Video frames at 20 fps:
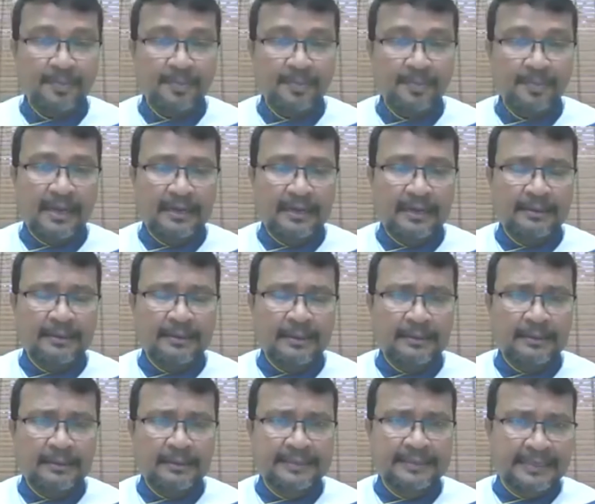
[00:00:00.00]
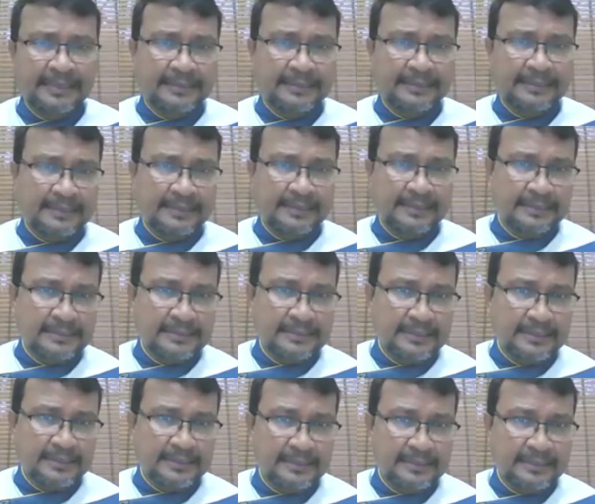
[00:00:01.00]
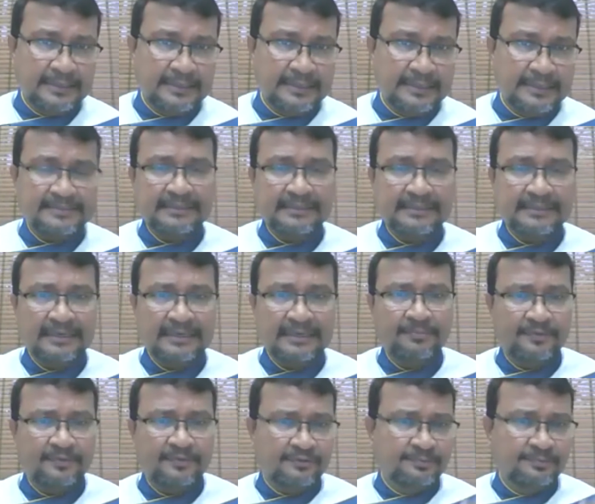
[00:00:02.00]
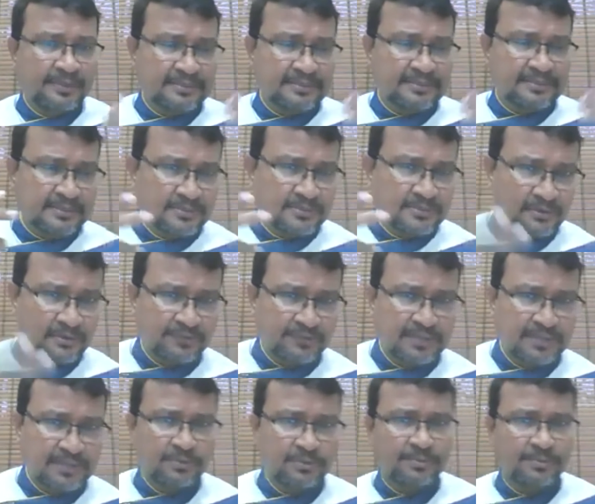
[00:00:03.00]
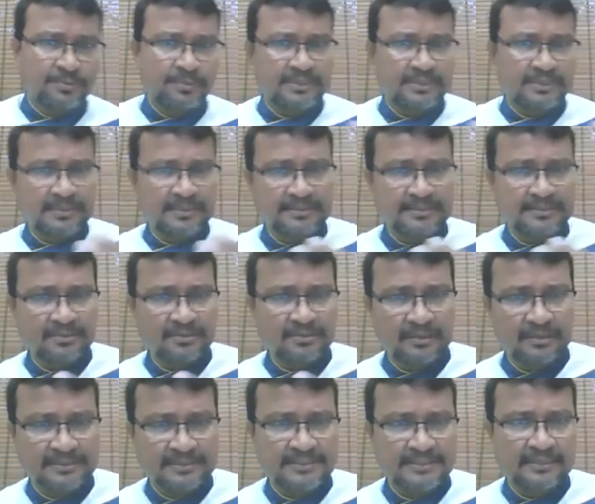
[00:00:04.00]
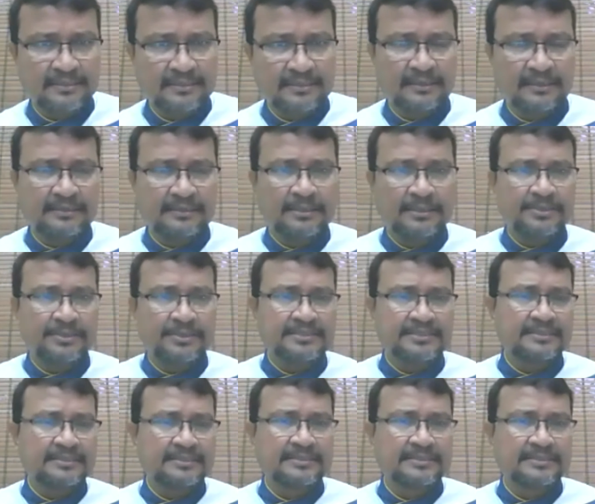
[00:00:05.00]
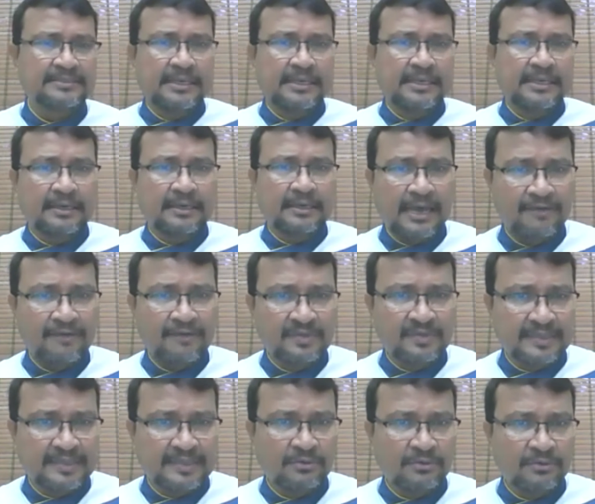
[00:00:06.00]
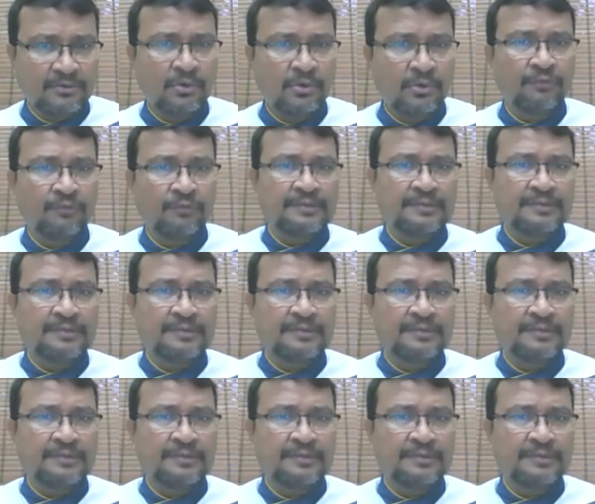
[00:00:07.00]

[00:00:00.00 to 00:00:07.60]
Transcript: And uh, their Instagram presence or Facebook presence or digital content presence, uh, having their own website.